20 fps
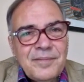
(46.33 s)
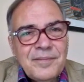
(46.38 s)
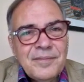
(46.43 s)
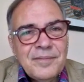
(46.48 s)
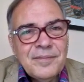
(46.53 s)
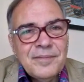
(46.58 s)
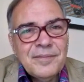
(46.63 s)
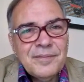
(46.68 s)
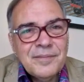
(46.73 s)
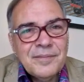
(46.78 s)

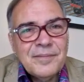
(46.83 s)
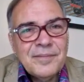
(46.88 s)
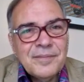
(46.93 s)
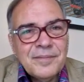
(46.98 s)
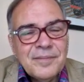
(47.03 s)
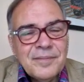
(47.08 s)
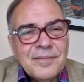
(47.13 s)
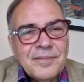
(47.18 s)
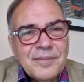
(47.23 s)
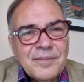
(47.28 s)

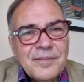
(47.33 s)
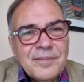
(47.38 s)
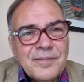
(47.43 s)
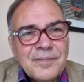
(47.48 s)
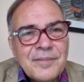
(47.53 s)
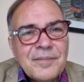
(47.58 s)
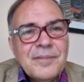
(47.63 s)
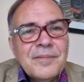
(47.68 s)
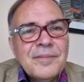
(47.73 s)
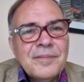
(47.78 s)

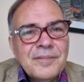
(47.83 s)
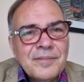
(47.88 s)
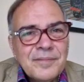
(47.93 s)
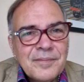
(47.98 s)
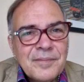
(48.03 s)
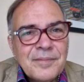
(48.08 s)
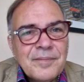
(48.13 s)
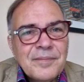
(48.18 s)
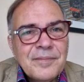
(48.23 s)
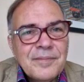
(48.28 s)

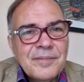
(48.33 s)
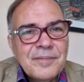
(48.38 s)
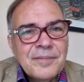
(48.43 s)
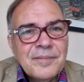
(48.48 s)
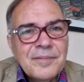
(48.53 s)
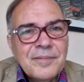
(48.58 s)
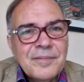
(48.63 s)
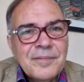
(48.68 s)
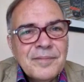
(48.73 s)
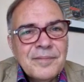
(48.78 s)

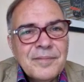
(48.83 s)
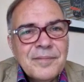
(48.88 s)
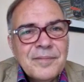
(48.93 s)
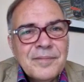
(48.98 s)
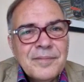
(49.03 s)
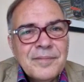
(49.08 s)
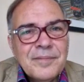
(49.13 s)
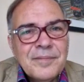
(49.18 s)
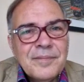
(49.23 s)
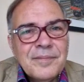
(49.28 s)

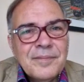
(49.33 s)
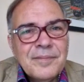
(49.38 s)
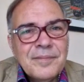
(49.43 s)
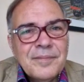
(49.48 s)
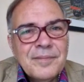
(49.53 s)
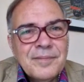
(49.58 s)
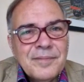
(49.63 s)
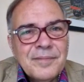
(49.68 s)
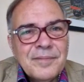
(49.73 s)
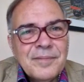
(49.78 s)

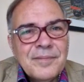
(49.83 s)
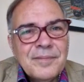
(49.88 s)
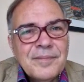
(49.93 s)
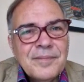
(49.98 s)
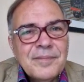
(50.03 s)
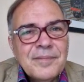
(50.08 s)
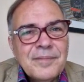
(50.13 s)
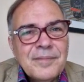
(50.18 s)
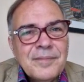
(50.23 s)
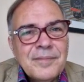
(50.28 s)

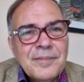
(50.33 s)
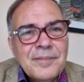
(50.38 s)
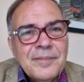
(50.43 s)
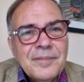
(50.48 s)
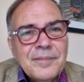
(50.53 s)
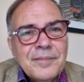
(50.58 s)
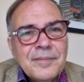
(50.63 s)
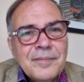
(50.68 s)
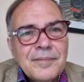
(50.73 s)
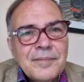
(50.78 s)

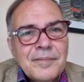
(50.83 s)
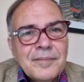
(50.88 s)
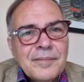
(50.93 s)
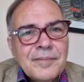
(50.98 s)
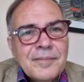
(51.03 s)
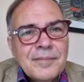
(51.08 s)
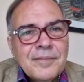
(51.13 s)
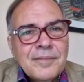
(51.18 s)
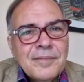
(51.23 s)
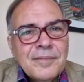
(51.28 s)

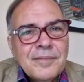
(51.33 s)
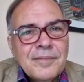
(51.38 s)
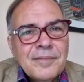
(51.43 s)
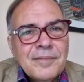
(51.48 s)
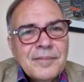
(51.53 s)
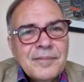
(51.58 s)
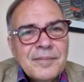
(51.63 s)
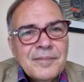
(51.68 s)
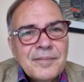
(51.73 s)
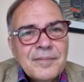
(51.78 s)

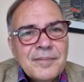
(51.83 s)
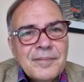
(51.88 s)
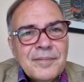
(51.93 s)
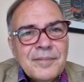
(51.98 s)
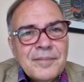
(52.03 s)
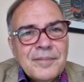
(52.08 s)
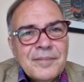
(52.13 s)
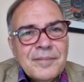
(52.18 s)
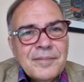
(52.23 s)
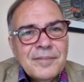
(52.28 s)

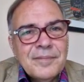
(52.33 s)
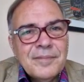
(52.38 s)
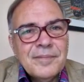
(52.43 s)
(silent)